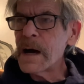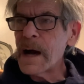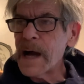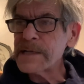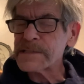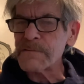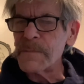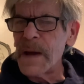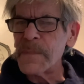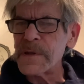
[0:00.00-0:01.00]
I still
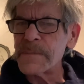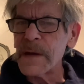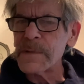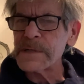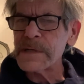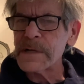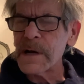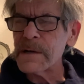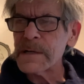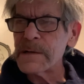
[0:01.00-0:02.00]
remember them. They were,
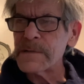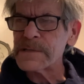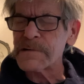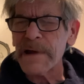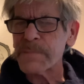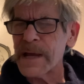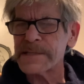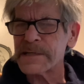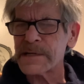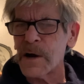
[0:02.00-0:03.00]
it was a great
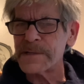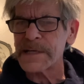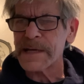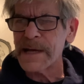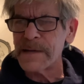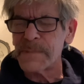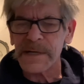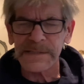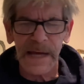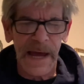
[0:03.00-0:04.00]
place to go as a kid
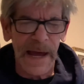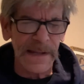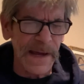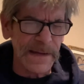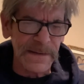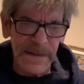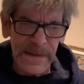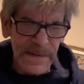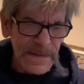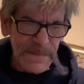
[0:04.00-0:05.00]
because they had like
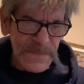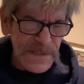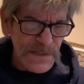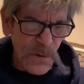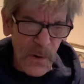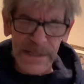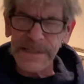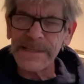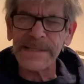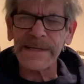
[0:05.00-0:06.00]
toys
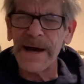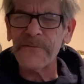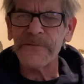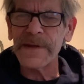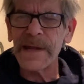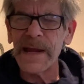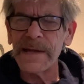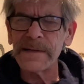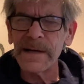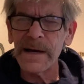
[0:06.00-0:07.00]
and stuff, and
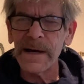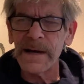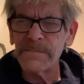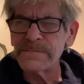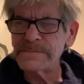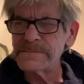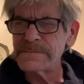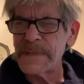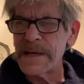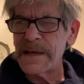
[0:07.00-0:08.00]
then
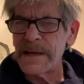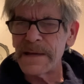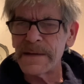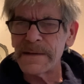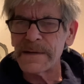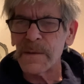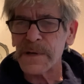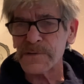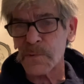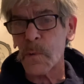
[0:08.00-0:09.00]

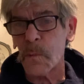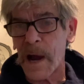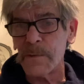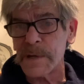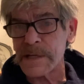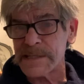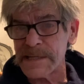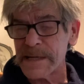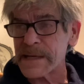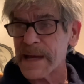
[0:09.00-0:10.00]
because we were white, we could
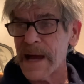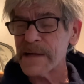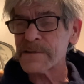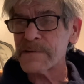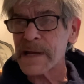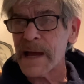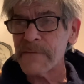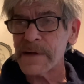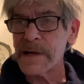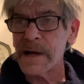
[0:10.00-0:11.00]
sit at the counter and you
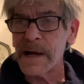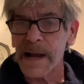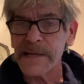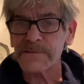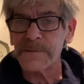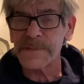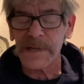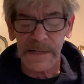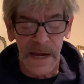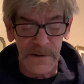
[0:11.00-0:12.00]
have an ice cream
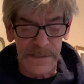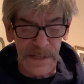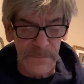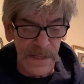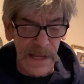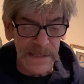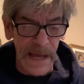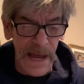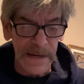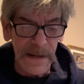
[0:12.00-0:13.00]
sundae or something like that.